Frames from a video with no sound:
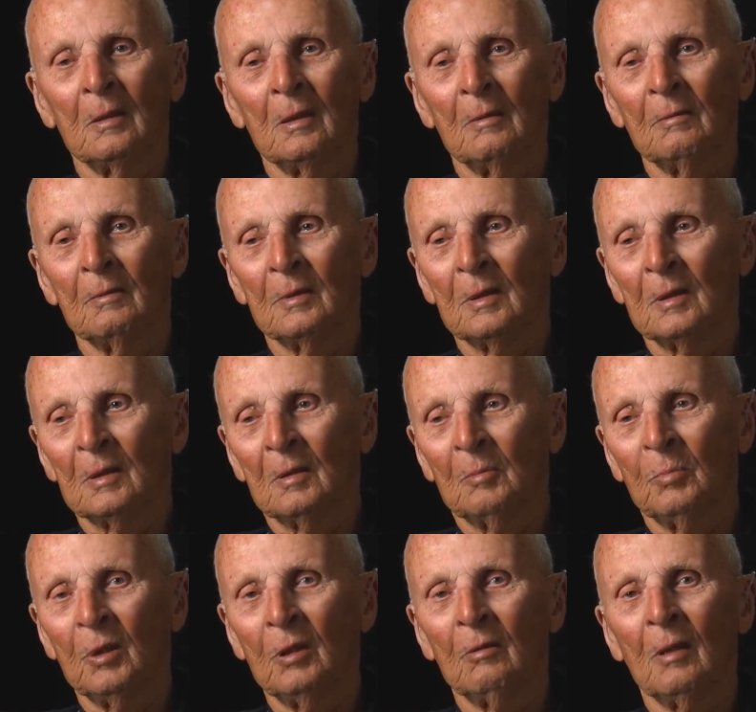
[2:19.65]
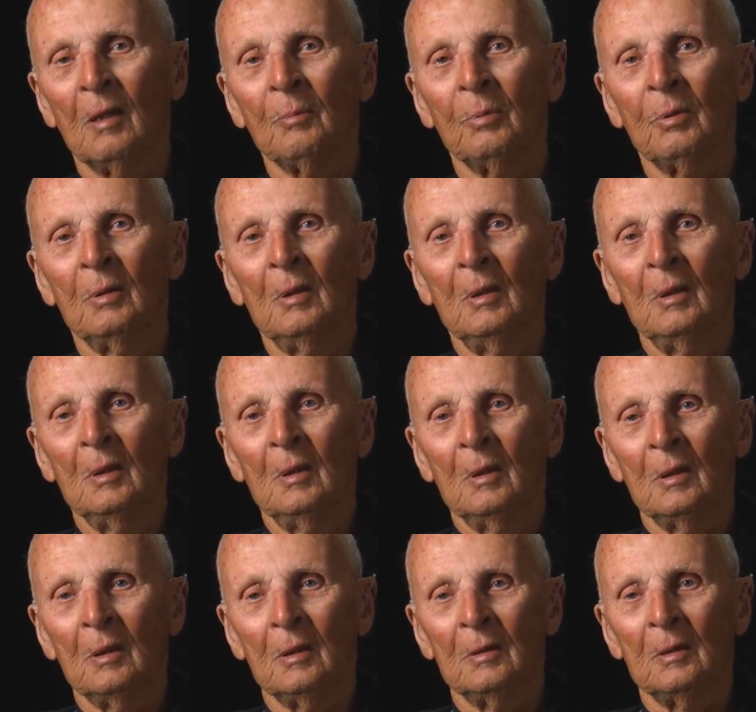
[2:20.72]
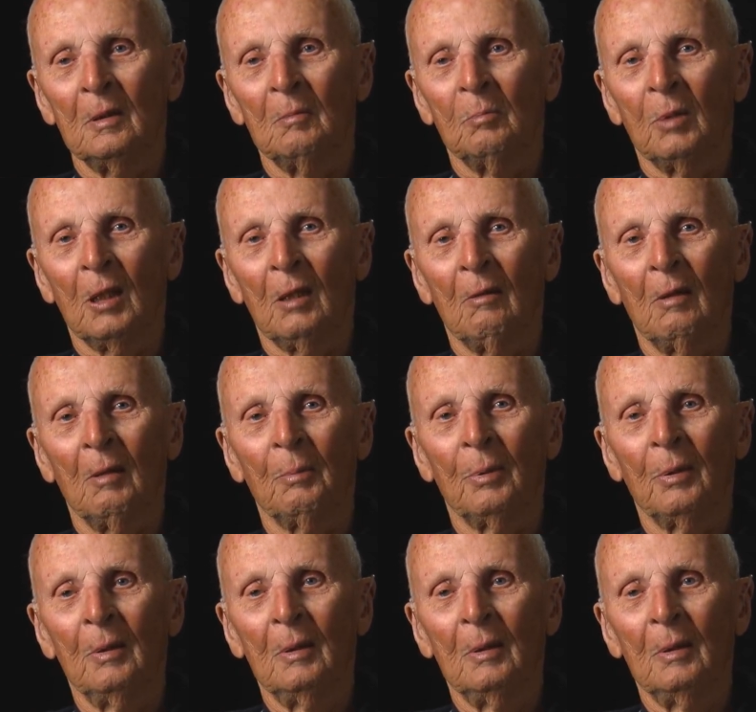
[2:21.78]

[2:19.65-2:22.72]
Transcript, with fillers: Everything that blew up, it did blow up.